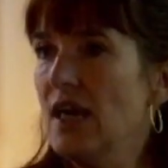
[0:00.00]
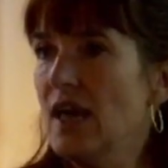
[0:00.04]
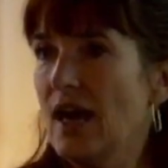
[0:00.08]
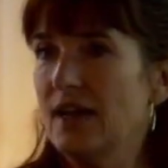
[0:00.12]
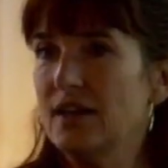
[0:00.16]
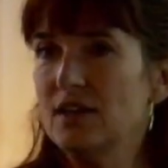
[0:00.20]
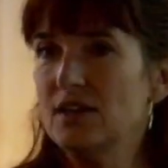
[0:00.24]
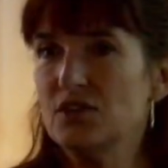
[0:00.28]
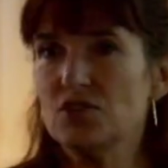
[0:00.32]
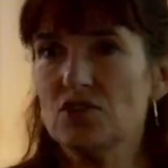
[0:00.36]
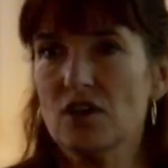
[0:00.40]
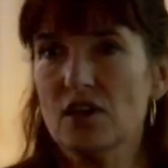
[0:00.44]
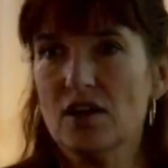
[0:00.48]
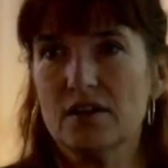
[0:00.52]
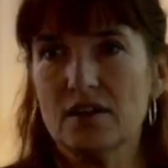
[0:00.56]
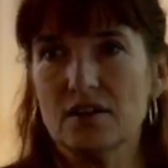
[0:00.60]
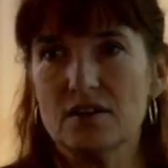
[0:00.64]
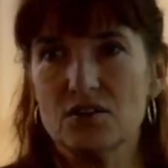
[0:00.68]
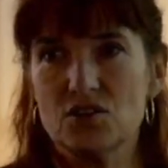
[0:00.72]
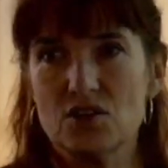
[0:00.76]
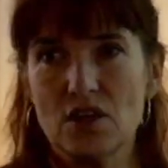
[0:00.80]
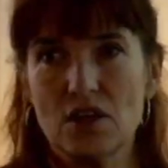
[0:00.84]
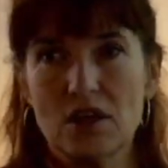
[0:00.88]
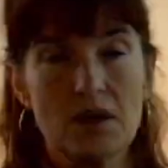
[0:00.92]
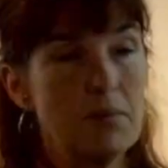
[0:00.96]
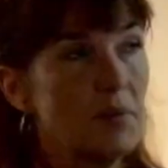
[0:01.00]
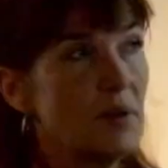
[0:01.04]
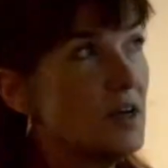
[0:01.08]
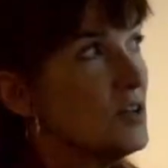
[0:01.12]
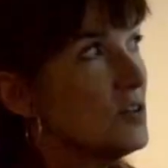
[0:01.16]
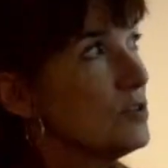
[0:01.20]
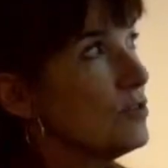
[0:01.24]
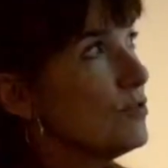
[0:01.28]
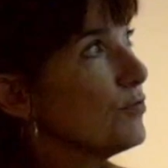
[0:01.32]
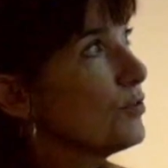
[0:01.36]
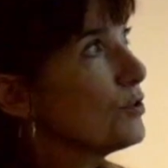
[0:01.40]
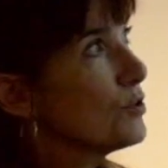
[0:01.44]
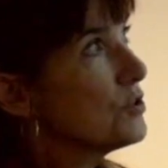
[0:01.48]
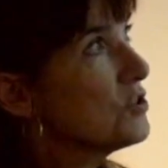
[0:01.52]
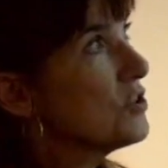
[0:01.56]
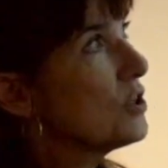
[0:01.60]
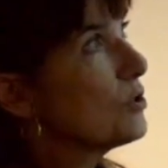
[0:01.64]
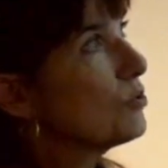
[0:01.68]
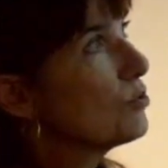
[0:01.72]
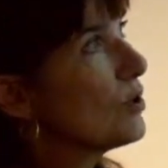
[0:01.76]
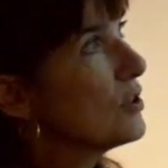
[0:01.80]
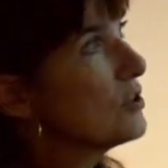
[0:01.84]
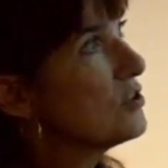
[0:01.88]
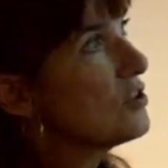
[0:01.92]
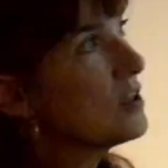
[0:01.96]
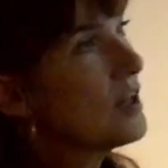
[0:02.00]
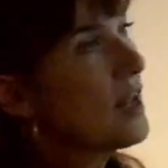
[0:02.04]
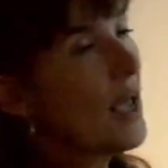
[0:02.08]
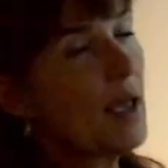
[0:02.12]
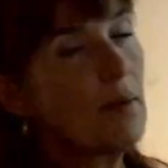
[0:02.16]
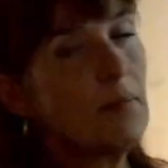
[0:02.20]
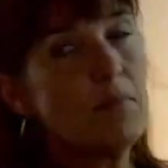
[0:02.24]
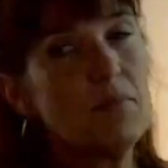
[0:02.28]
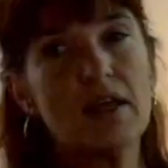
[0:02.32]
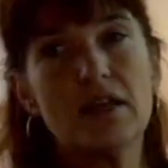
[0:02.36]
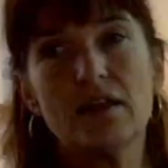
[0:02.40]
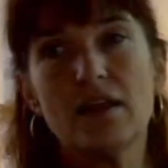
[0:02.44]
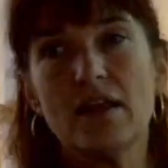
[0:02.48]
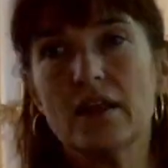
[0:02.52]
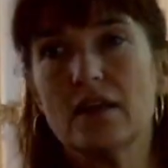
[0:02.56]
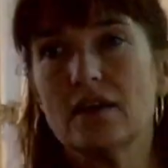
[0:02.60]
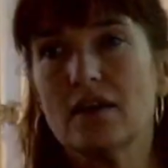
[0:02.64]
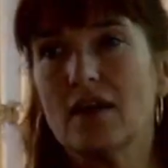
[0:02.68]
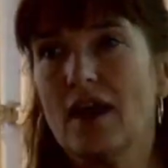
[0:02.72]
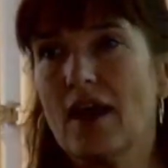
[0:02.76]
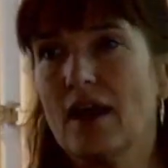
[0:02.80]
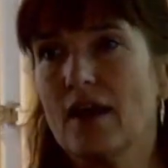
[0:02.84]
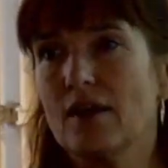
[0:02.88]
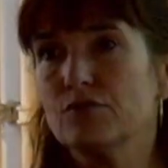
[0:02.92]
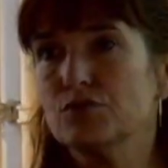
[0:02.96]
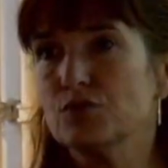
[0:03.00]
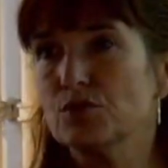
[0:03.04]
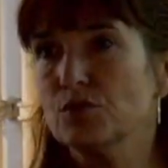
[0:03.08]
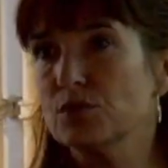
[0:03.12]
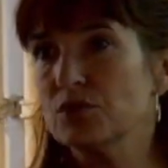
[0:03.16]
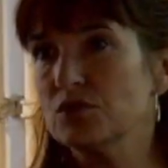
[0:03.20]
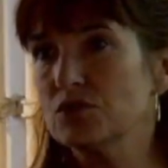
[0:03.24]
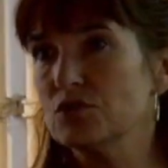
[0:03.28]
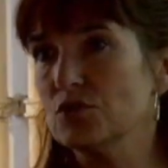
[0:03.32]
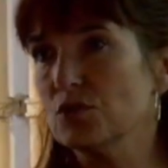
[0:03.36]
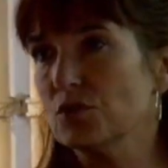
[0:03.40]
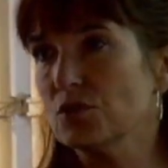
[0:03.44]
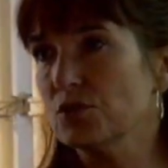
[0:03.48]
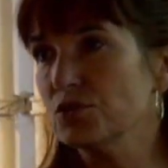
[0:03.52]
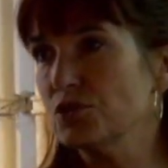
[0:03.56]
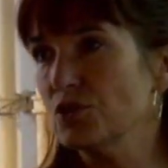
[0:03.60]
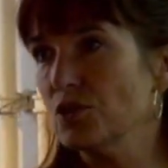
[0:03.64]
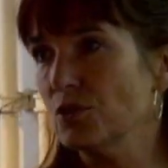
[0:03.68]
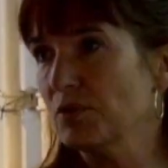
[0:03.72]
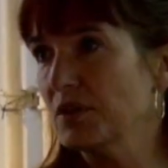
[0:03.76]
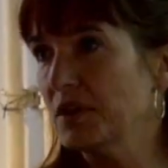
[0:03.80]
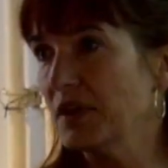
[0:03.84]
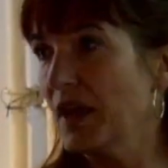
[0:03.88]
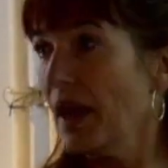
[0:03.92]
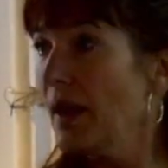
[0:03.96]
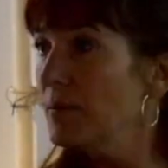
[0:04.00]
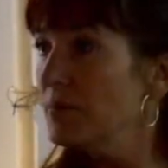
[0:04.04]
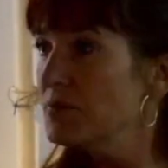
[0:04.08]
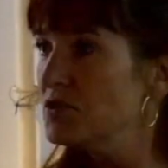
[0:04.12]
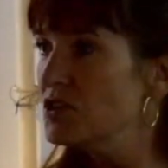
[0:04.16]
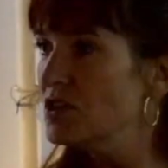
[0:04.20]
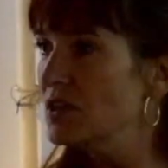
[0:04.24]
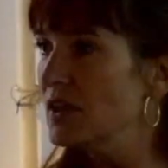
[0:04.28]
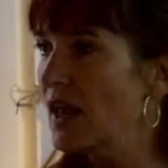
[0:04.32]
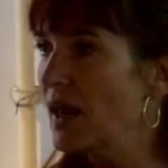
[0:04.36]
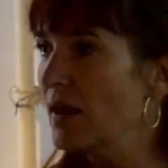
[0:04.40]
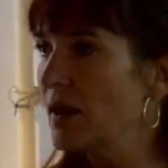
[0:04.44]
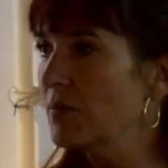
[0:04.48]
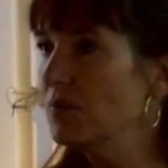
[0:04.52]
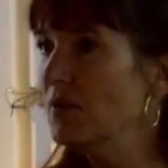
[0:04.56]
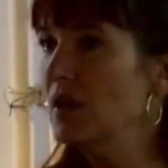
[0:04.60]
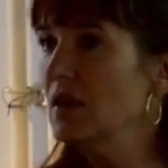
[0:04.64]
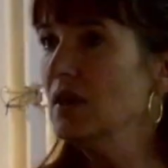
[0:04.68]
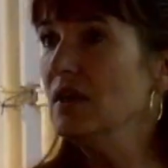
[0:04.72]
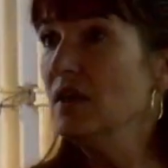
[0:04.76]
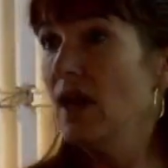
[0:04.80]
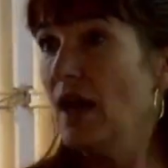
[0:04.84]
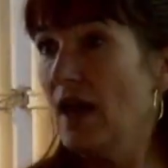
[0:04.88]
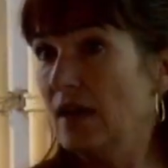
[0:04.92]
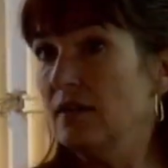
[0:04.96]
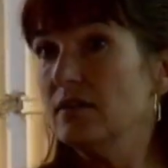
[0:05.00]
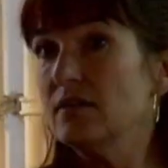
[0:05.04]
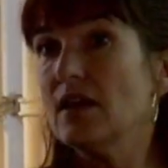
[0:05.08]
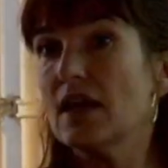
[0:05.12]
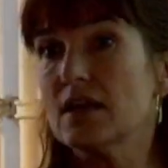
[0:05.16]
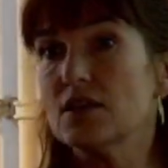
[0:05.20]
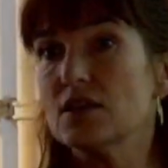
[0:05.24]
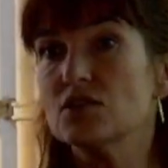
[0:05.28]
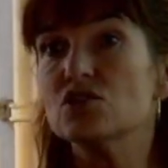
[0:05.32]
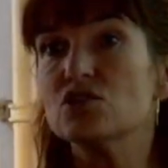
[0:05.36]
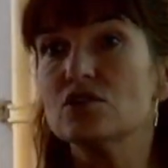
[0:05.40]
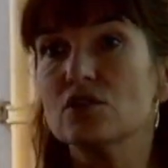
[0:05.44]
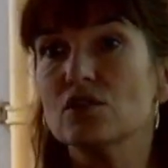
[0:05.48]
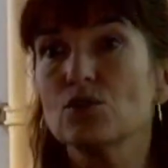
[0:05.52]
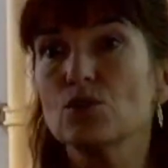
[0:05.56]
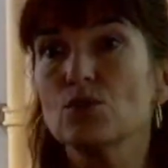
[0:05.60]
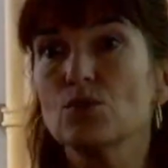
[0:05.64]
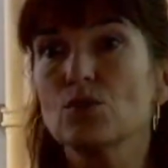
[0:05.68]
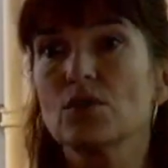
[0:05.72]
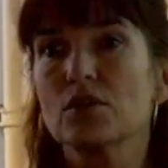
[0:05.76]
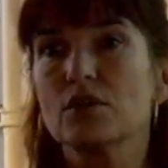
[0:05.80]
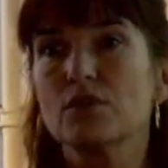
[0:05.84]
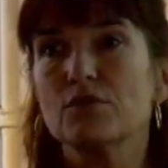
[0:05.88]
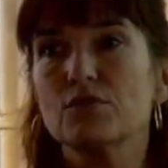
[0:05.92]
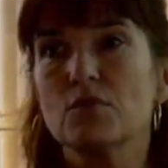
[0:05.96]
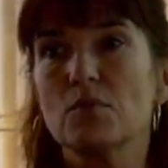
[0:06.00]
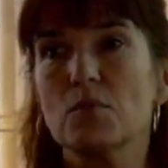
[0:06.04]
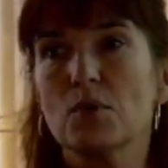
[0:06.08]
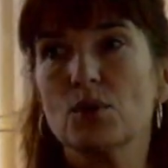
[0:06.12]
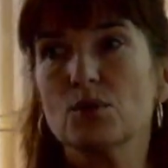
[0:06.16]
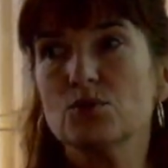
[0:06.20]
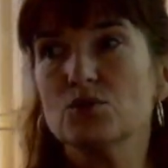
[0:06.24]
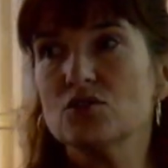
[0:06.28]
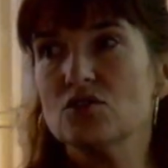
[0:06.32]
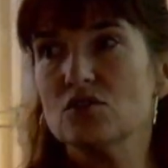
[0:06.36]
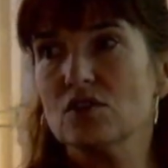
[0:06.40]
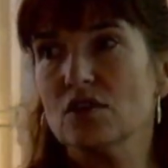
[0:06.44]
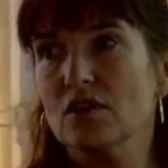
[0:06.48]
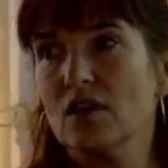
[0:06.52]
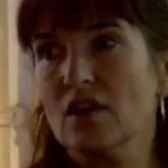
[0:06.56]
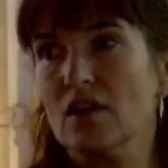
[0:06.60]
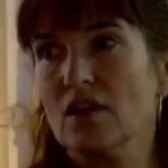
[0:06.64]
And he started cinemas first in Rotterdam and then afterwards also in Amsterdam, and that is still one of the most